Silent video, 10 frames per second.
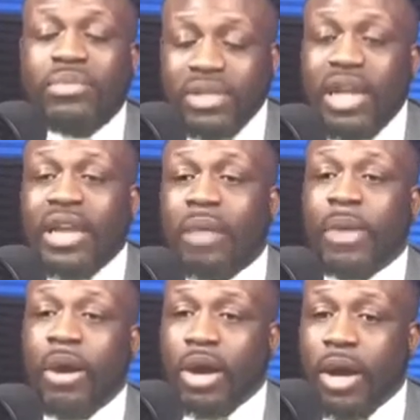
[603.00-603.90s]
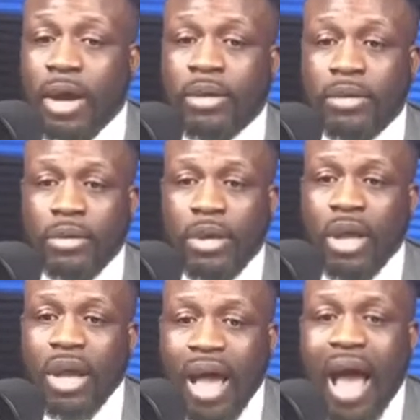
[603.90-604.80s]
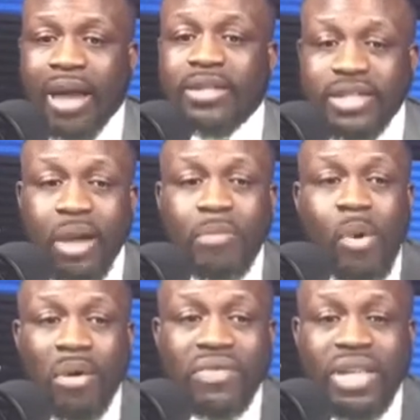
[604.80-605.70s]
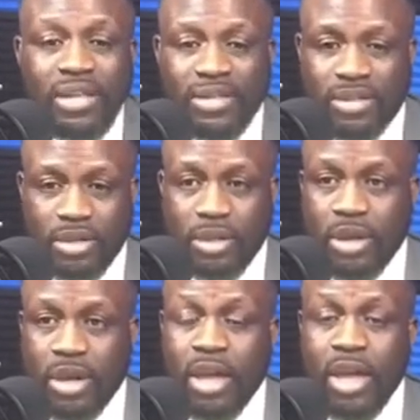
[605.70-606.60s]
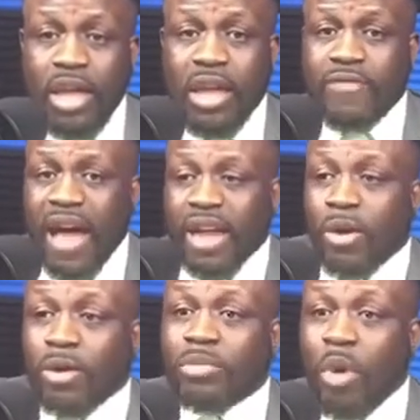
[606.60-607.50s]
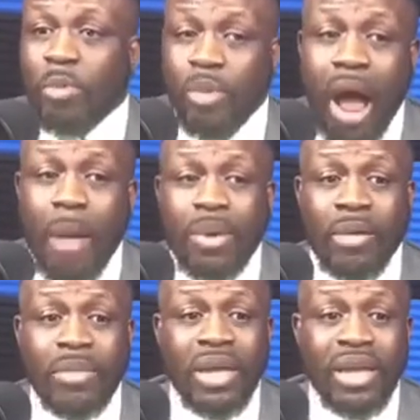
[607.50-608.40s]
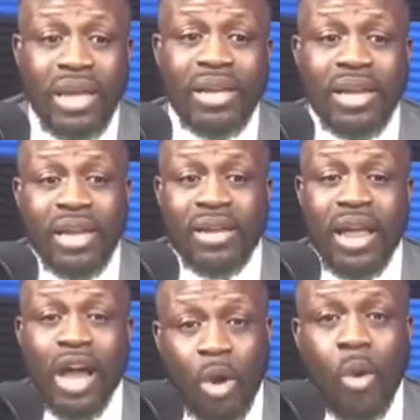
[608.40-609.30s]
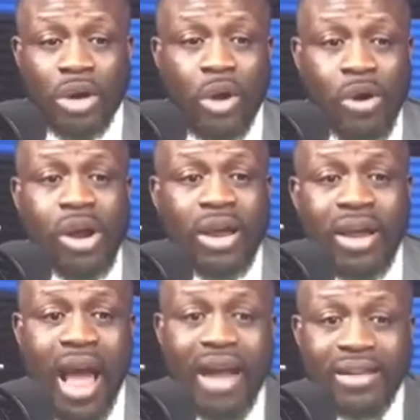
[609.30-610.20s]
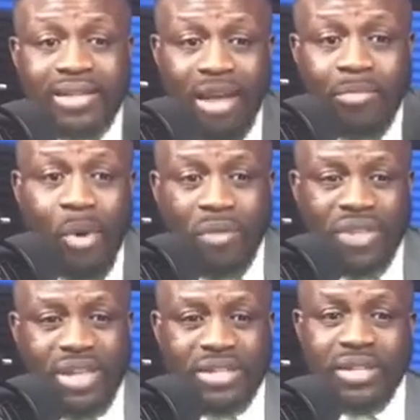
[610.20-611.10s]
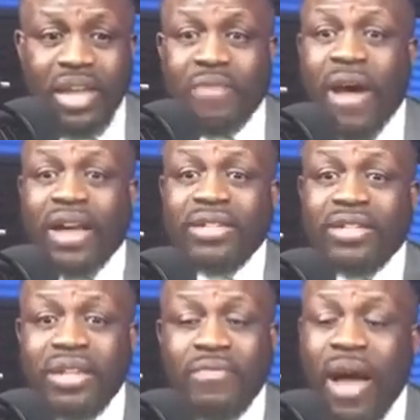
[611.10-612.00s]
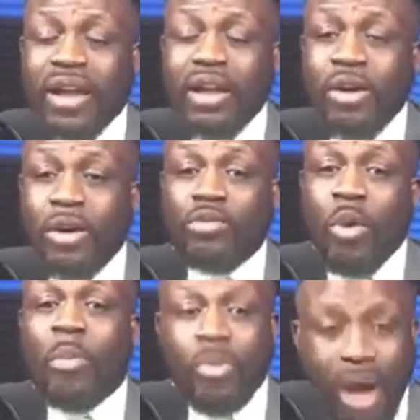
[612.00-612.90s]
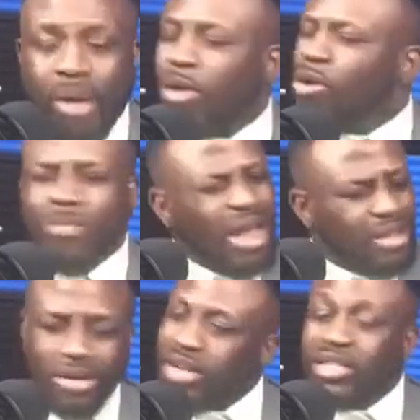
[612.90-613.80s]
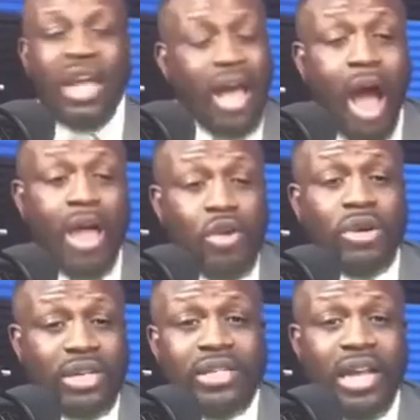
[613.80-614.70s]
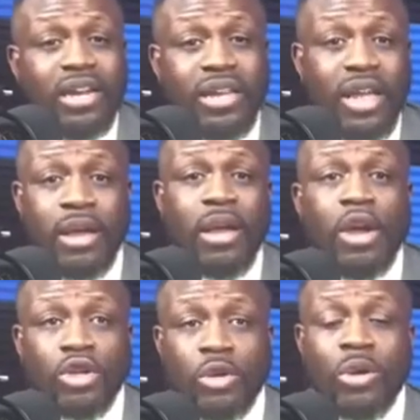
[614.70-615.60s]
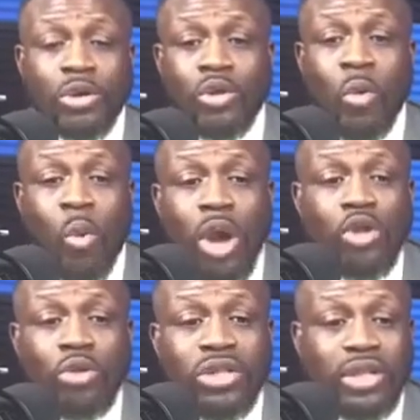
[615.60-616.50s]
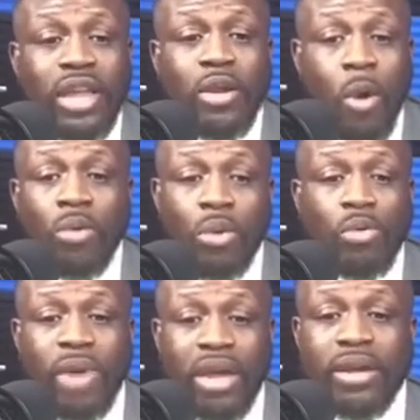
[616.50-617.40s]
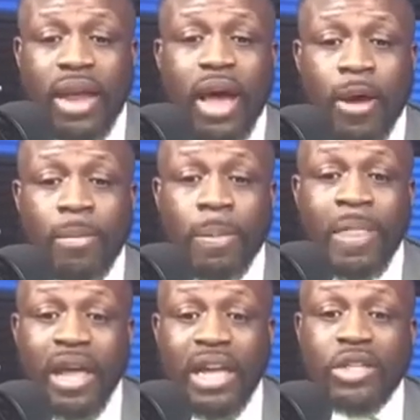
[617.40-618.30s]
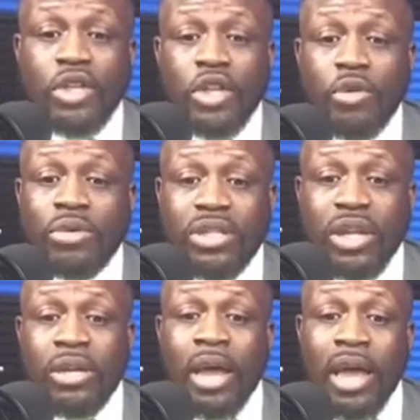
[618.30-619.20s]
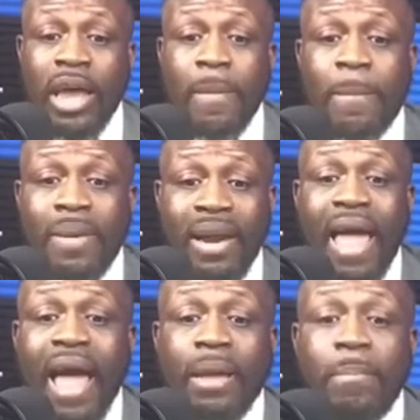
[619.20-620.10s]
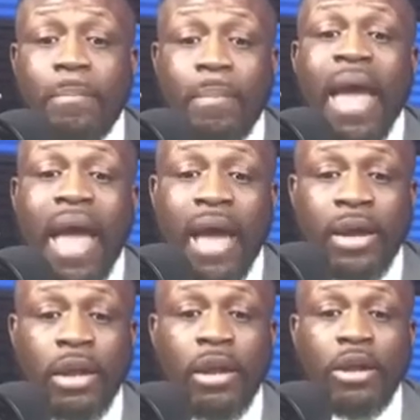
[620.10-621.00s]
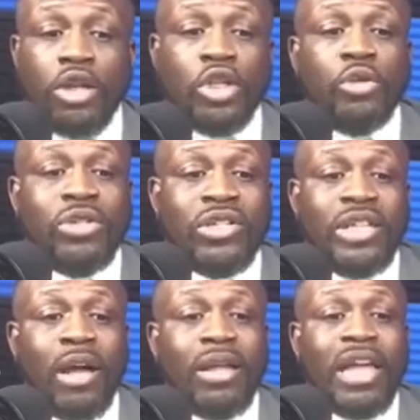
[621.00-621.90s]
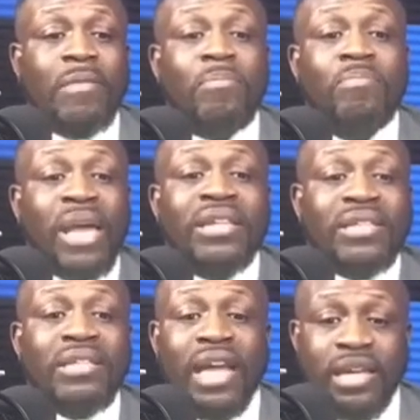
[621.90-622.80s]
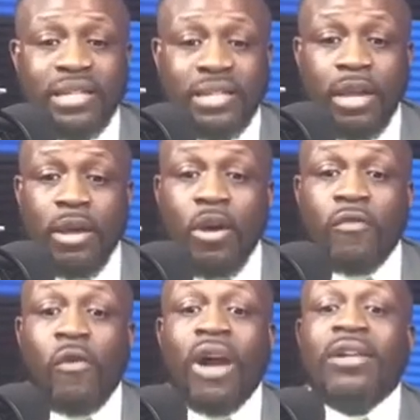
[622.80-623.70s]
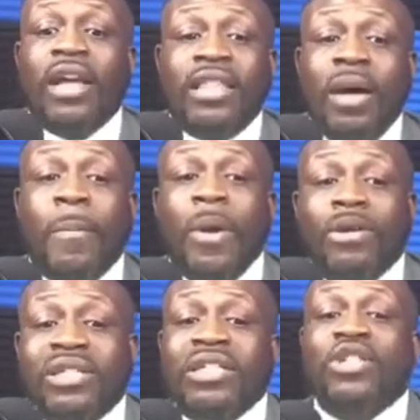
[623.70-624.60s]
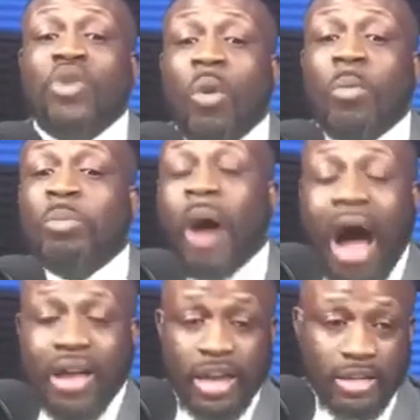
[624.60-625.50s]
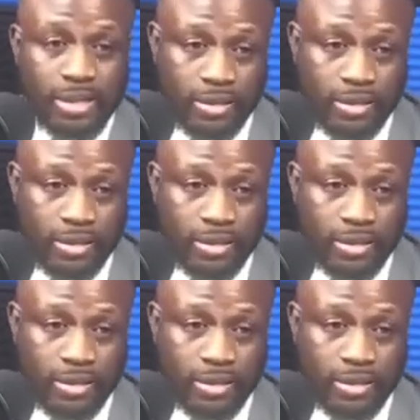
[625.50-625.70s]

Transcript: in America, I can sell more of these. If I can cause more problem in Ecuador, I can sell more of these. If I can cause more oh my goodness. Are you understanding here? So what are you seeing going on right now is using a black man to sell a business for another person's own pocket.